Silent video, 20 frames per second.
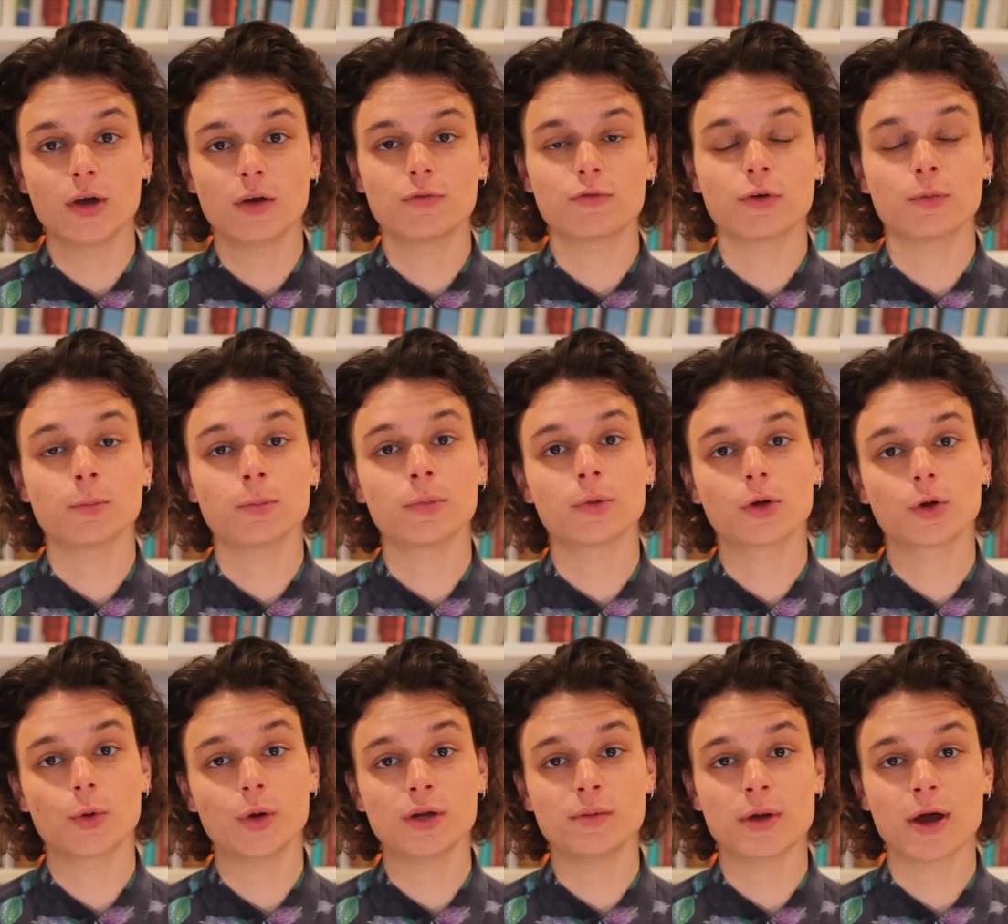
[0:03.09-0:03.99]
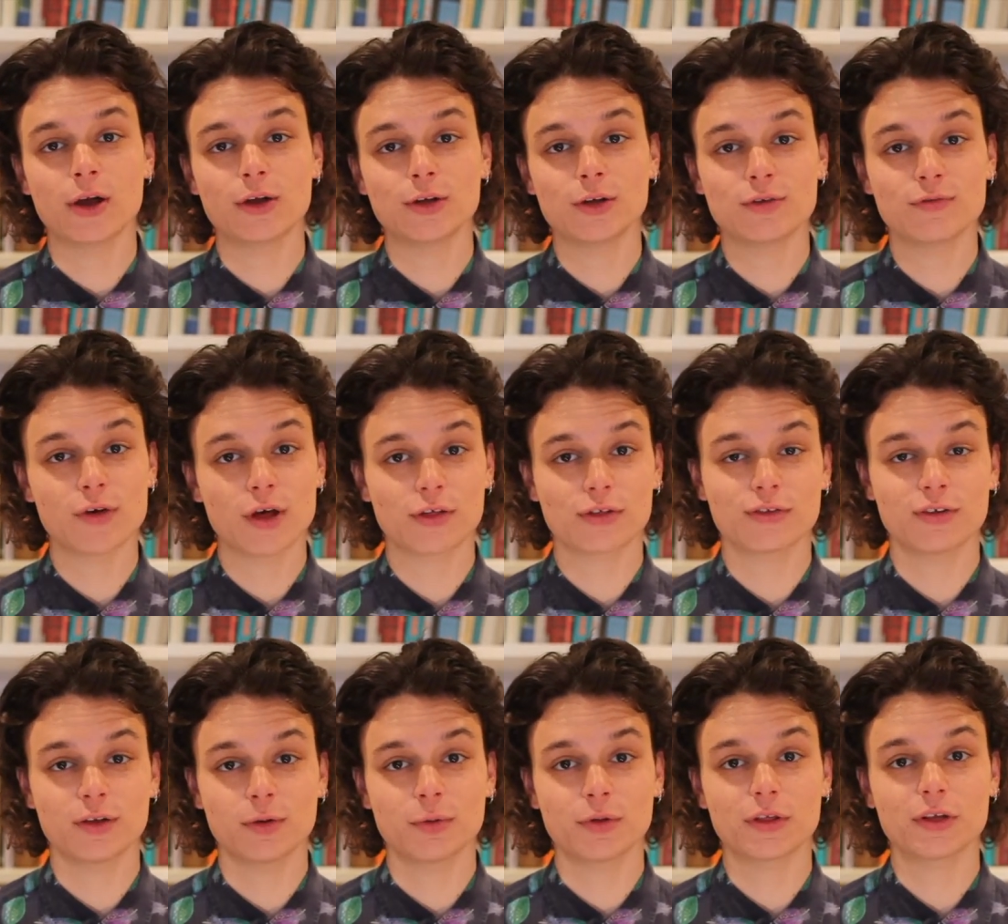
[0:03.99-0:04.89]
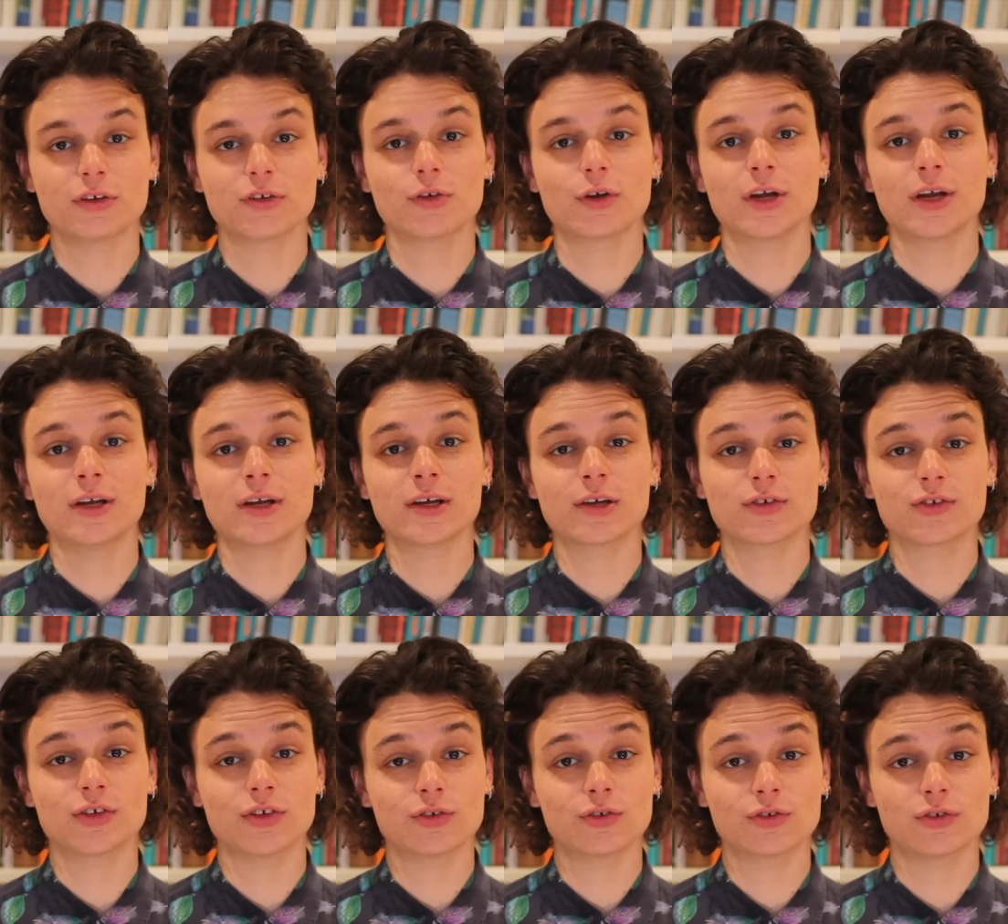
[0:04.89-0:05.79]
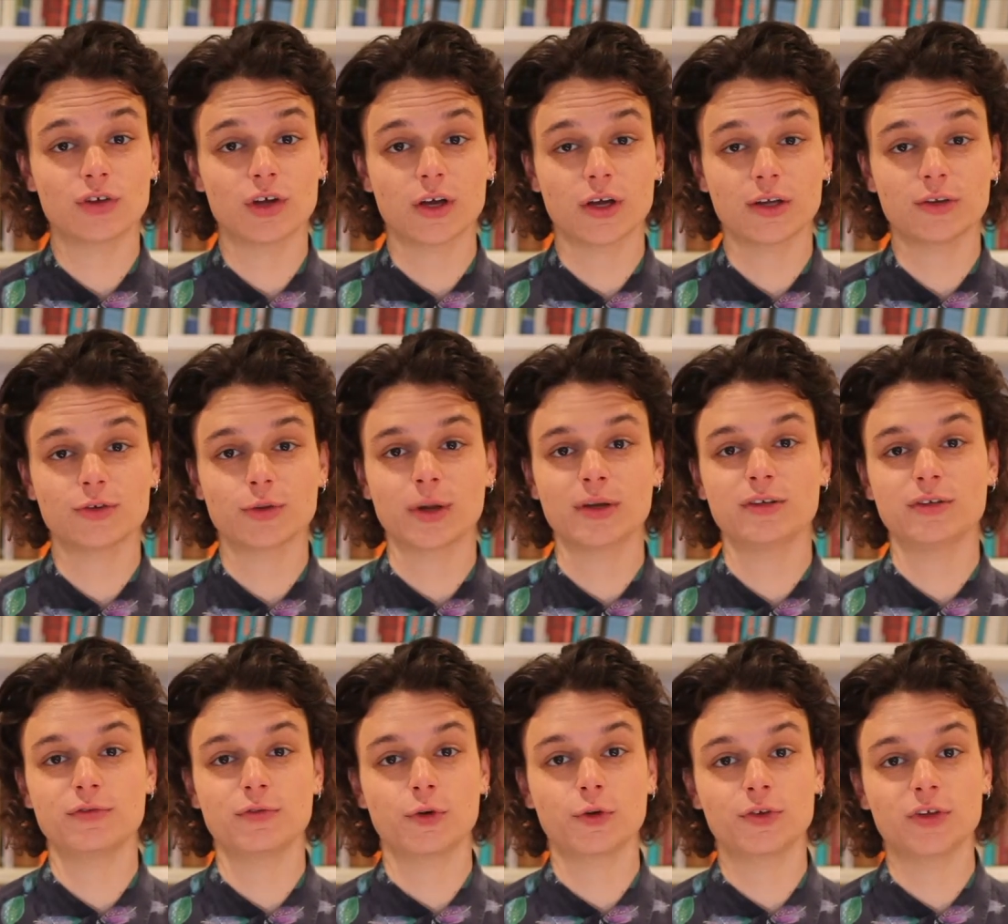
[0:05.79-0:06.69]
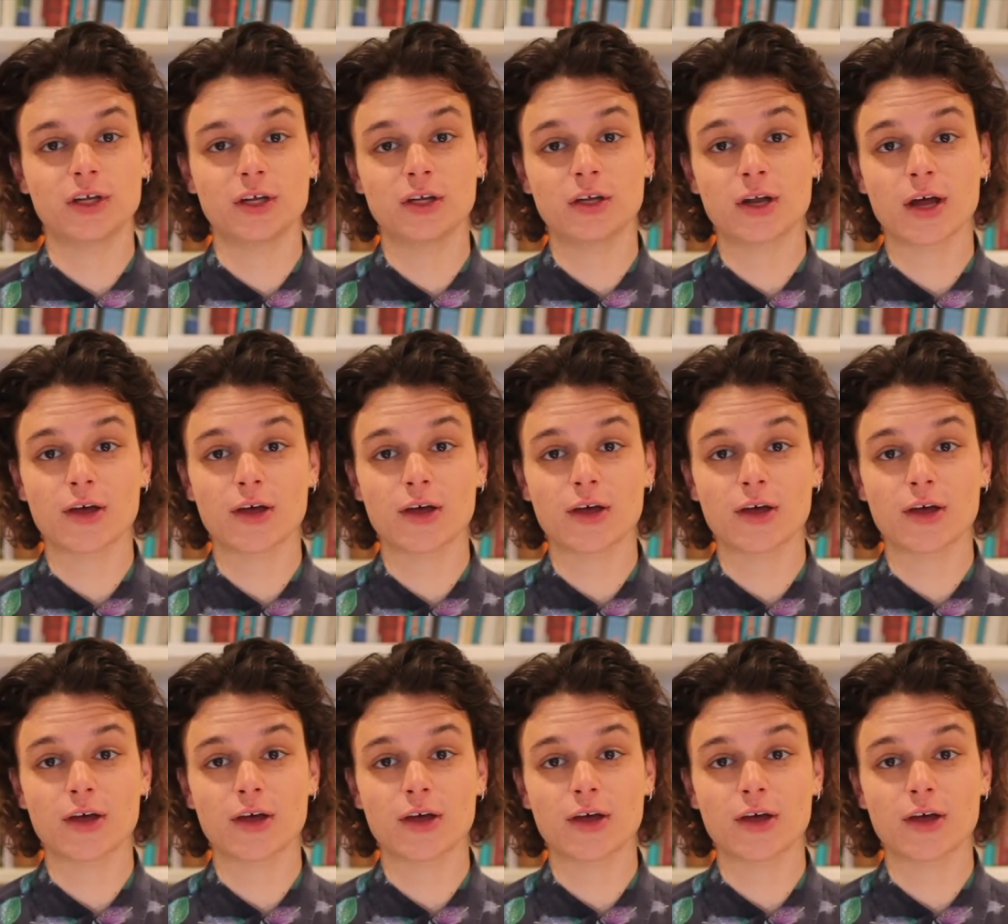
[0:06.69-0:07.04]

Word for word: from Queen Mary University with a degree in English Literature in 2014,